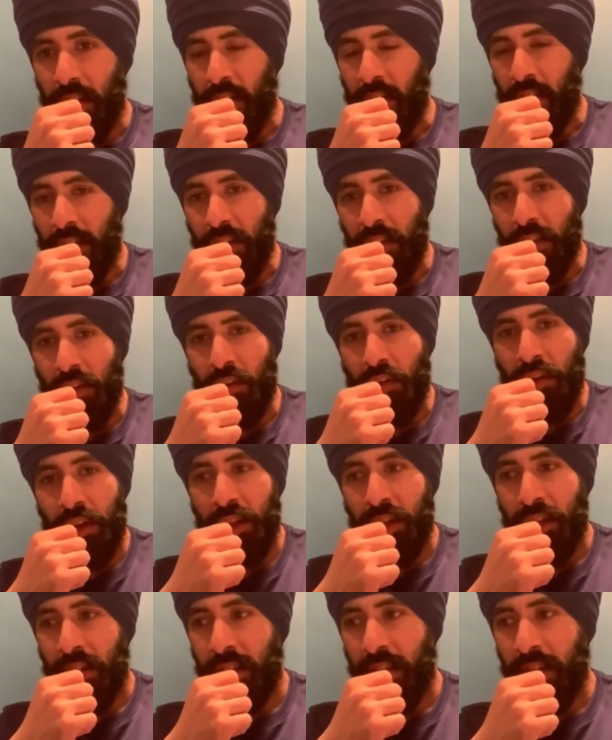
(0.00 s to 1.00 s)
You've got
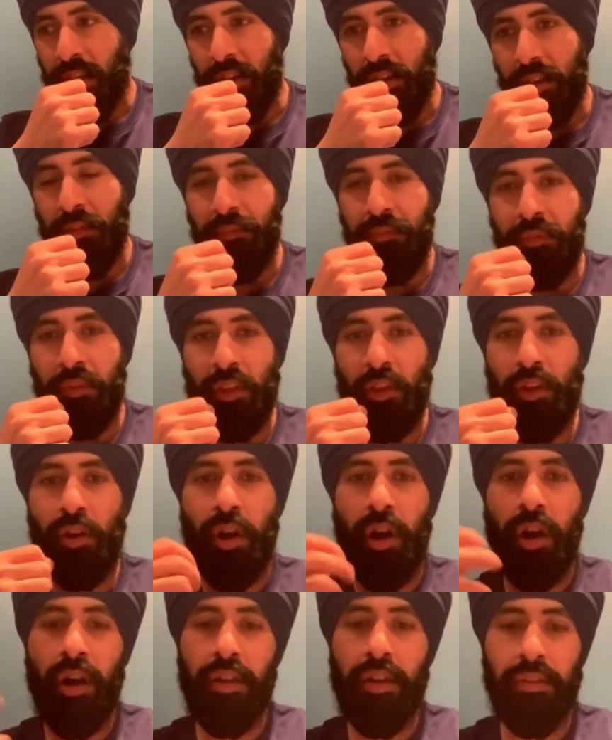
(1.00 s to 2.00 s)
to you
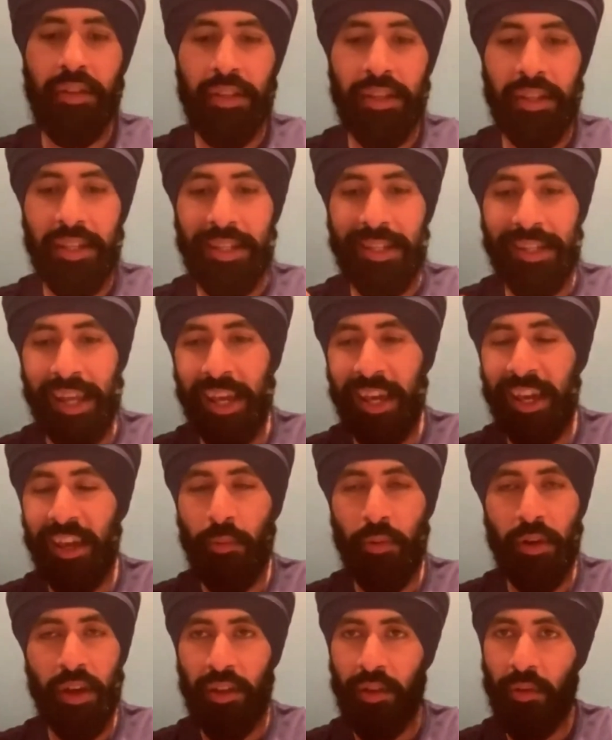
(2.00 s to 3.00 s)
can't stay
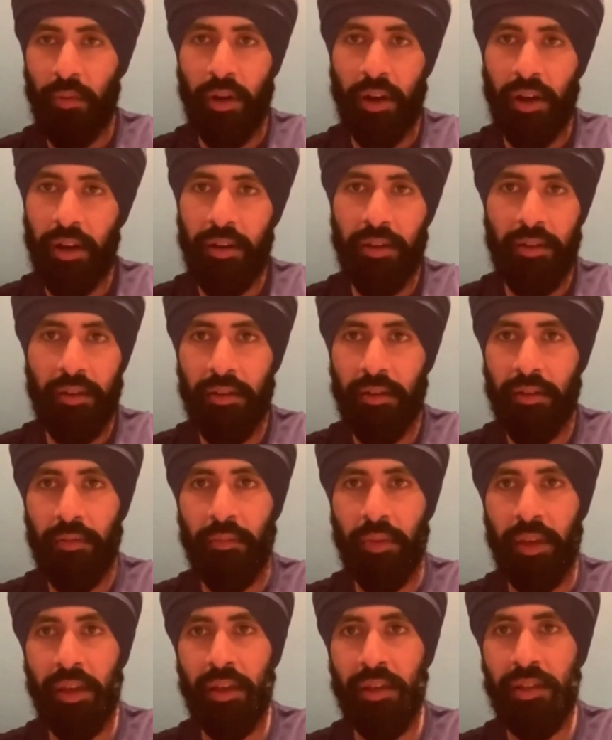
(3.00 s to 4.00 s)
where you are,
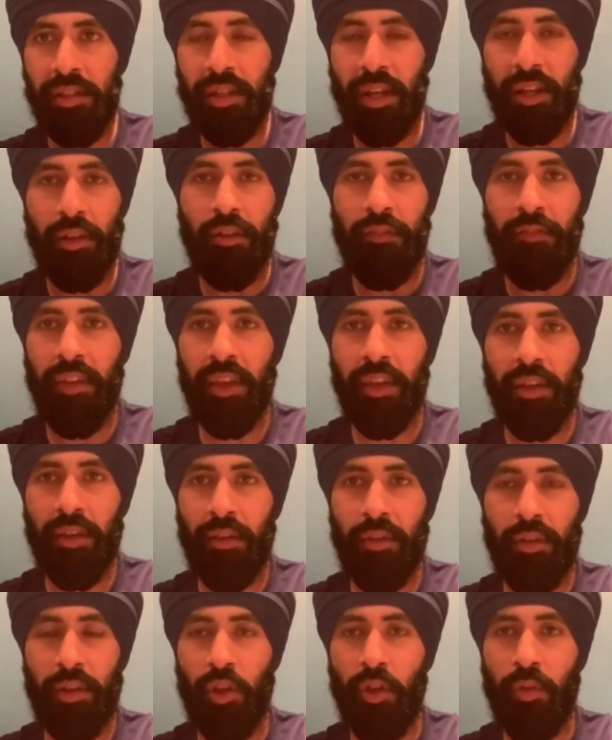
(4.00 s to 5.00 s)
because I don't think
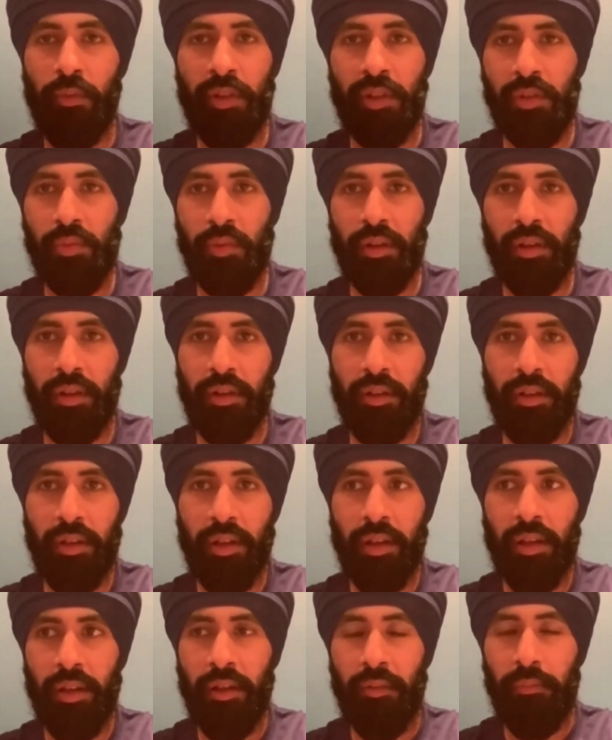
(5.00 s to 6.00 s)
humans were
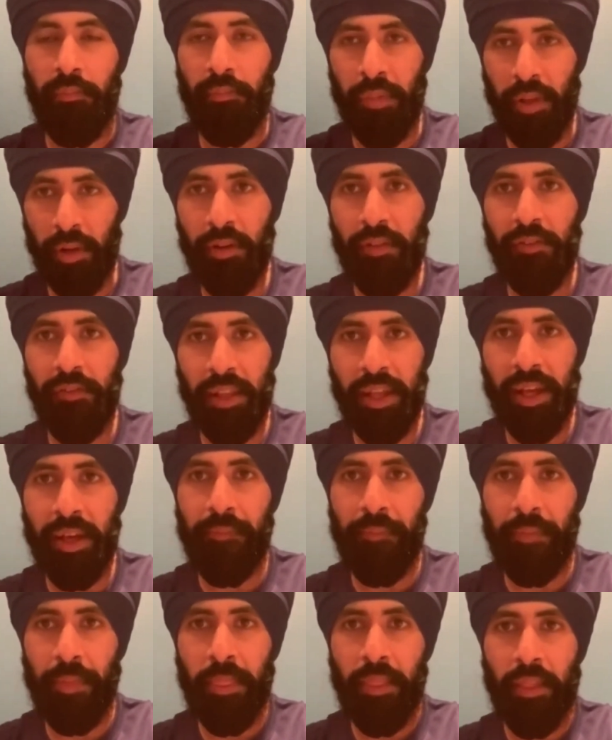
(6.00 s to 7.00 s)
built for that.
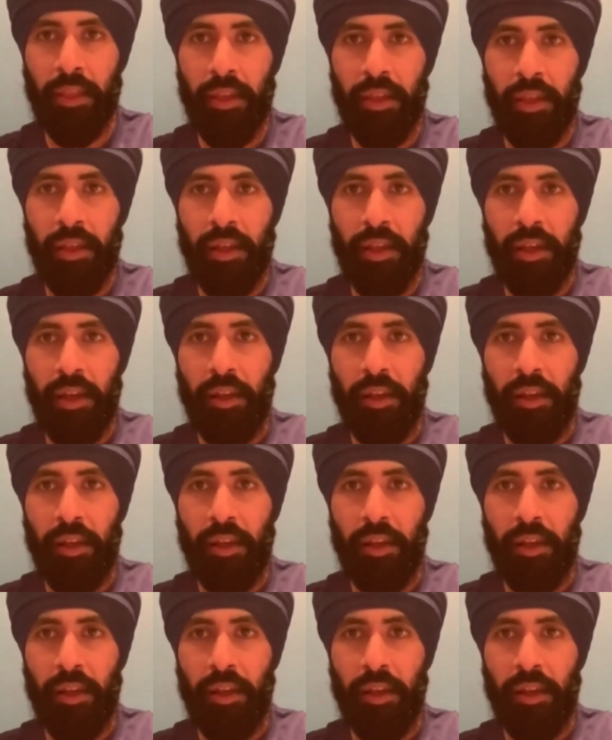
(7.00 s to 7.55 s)
And I